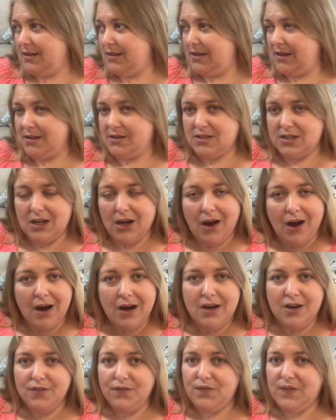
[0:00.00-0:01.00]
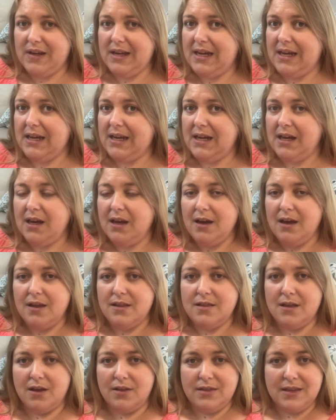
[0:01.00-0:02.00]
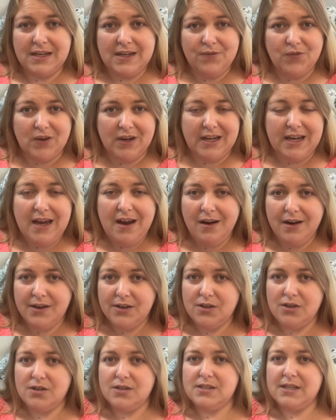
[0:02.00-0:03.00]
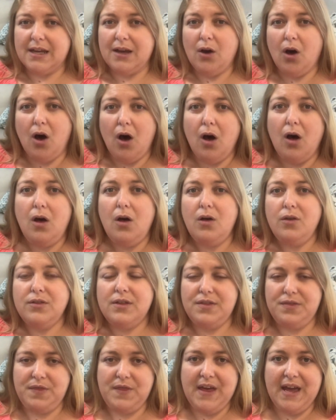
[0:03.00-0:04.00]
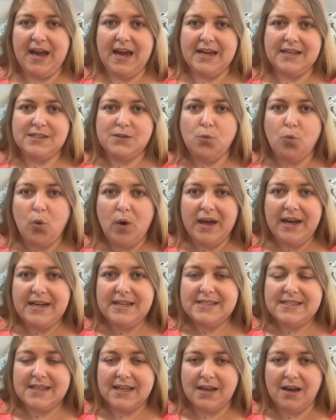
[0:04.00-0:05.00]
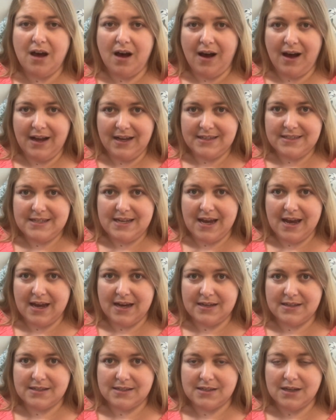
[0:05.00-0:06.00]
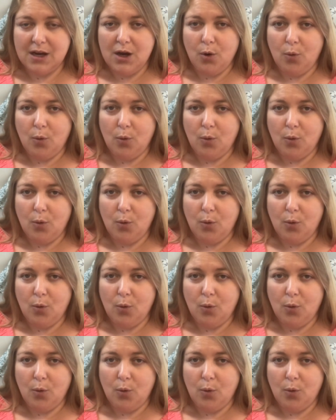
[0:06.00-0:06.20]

The geography, the different characters, like all the things. What is the context?